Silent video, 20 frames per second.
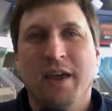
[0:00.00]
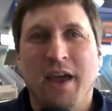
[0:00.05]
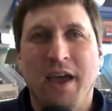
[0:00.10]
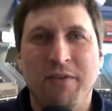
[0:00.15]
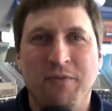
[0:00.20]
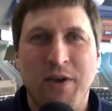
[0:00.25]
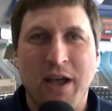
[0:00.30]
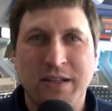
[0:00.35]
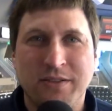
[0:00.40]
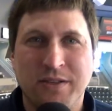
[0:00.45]

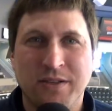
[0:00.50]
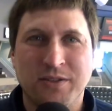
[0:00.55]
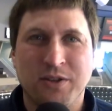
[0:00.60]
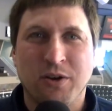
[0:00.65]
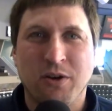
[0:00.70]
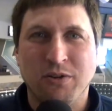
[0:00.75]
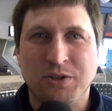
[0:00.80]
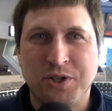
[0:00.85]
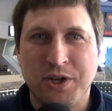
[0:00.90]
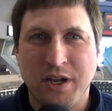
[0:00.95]
Hey, fans, this
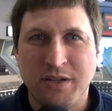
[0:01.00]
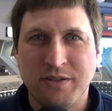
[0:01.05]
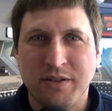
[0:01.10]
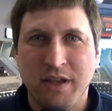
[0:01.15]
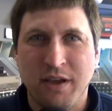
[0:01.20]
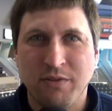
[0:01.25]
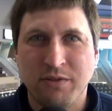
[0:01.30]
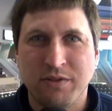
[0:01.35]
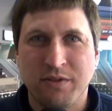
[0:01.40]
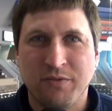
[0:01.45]
is Coach Jesse
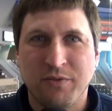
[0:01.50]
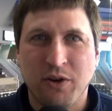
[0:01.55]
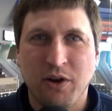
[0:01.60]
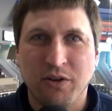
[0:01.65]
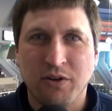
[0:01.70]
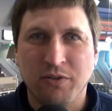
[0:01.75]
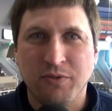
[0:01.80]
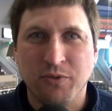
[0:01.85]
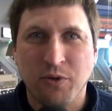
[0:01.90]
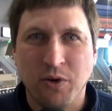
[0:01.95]
Davis, the
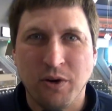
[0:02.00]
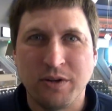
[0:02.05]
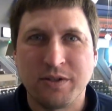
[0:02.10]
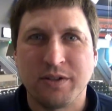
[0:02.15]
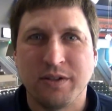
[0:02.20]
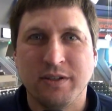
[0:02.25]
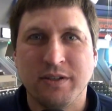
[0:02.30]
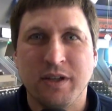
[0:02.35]
Fargo Force.